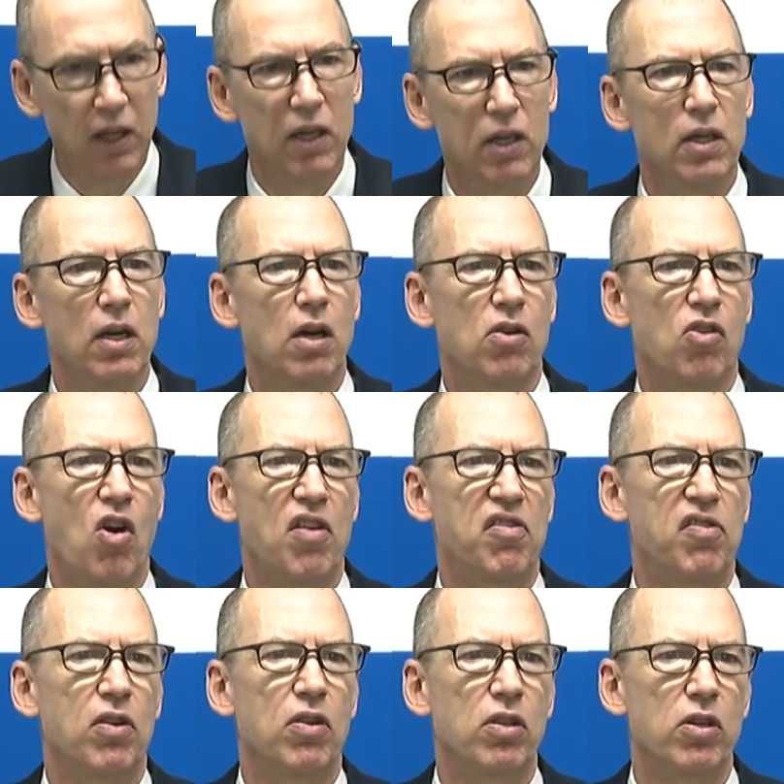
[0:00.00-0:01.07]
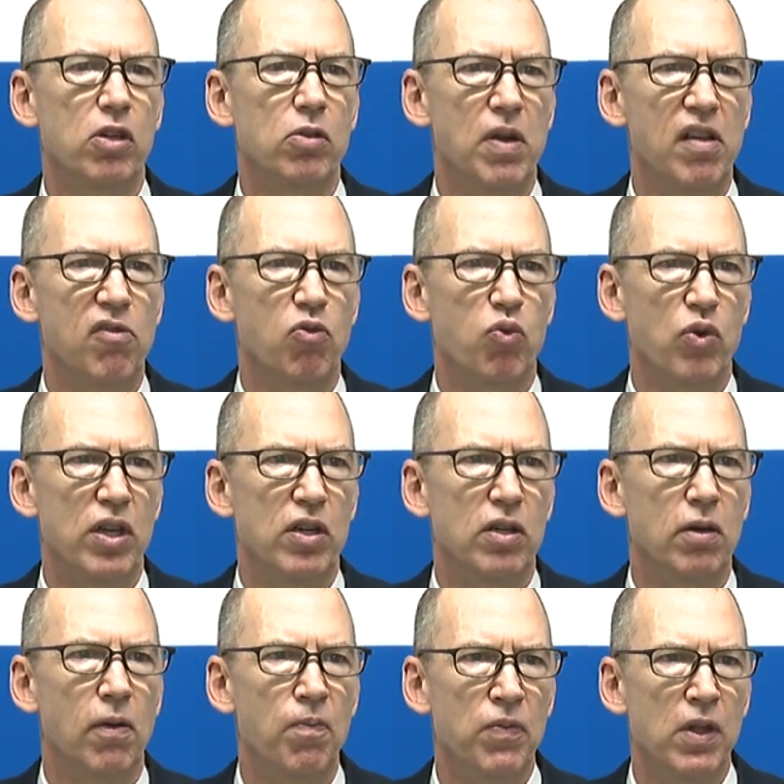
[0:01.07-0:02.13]
you know, across the globe is
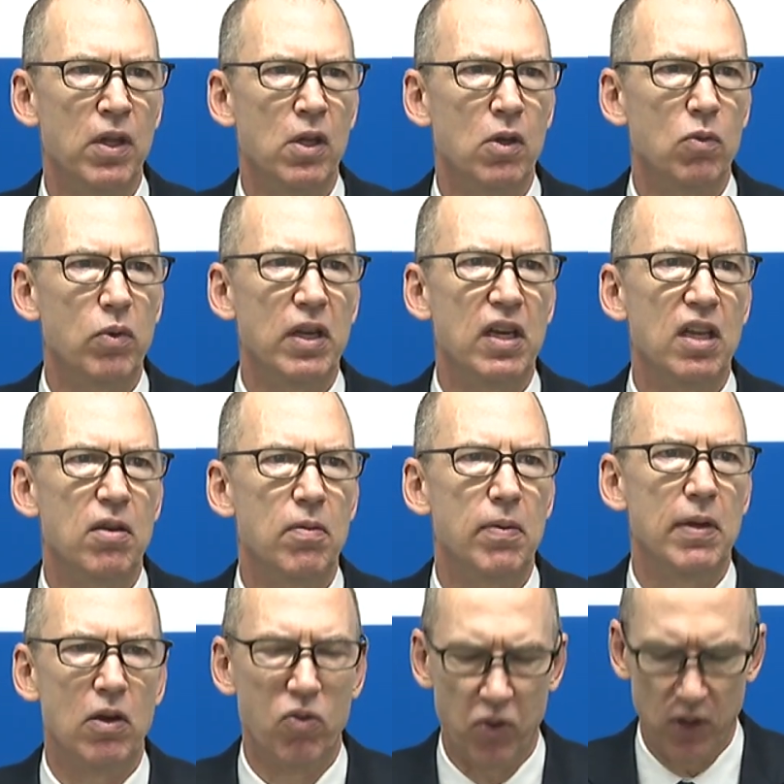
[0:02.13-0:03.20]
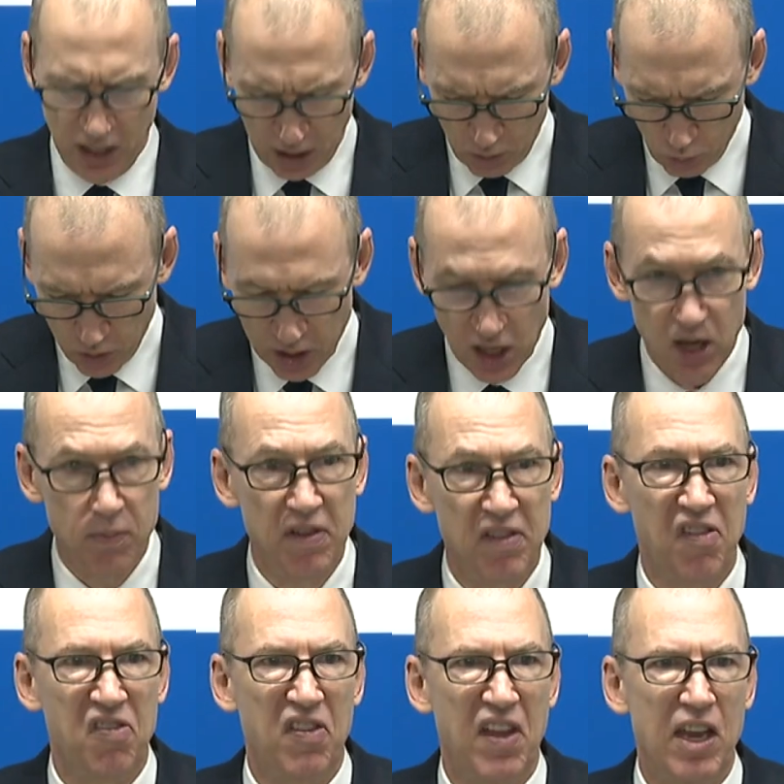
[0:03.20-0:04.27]
real. We need to be green. We need to be
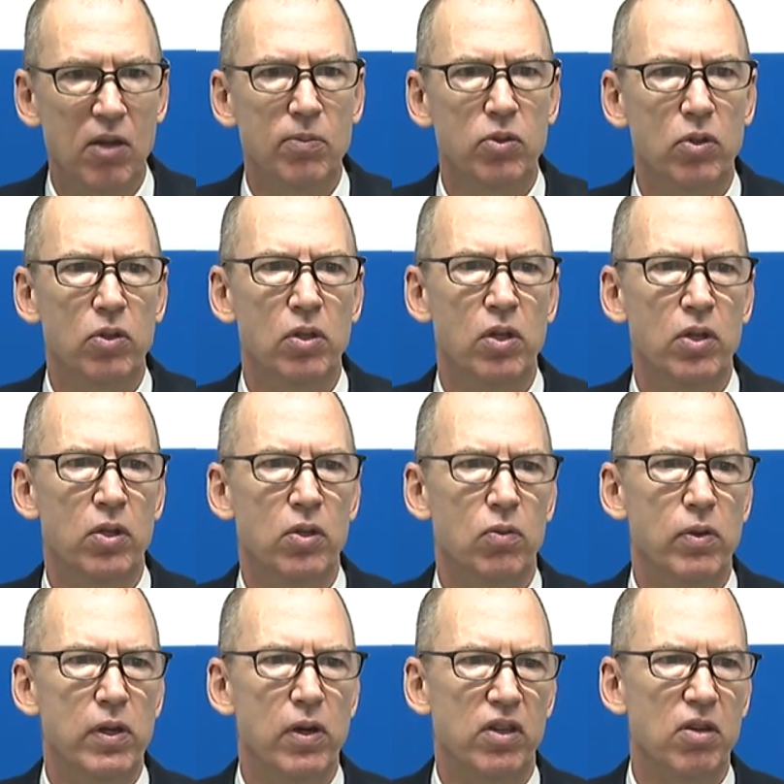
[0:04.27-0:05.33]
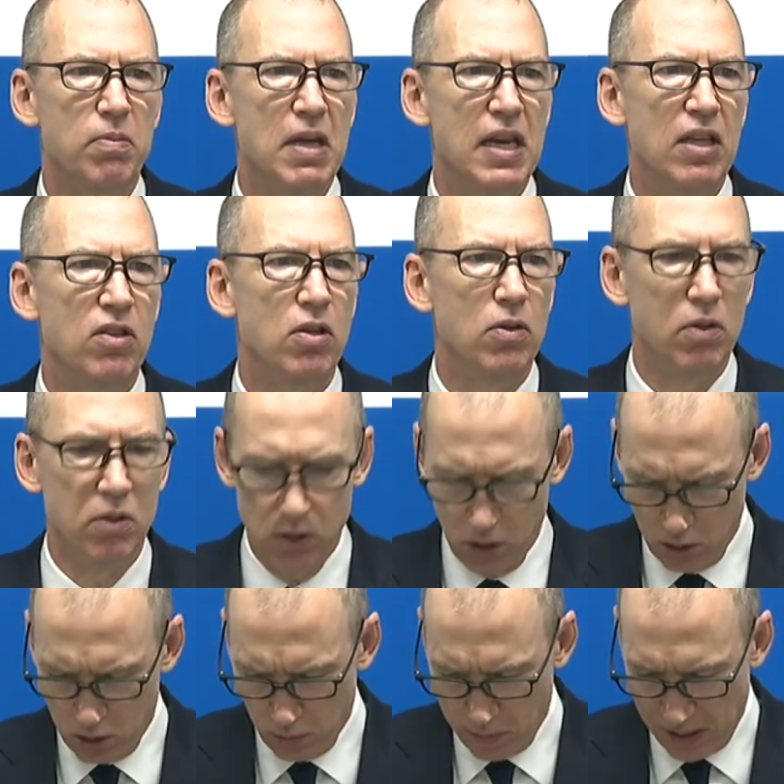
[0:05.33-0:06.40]
sustainable. We are committed
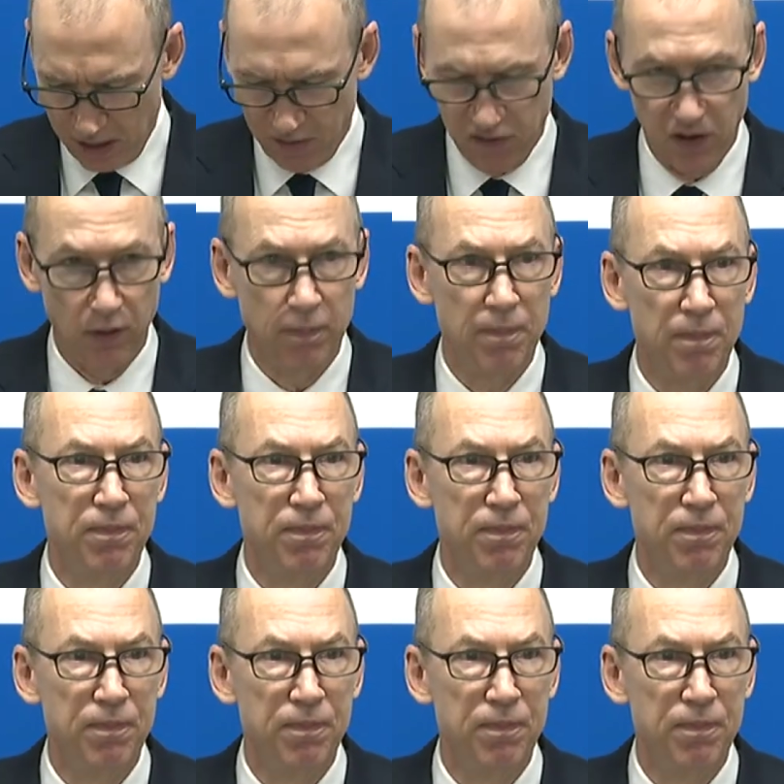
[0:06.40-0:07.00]
to being so.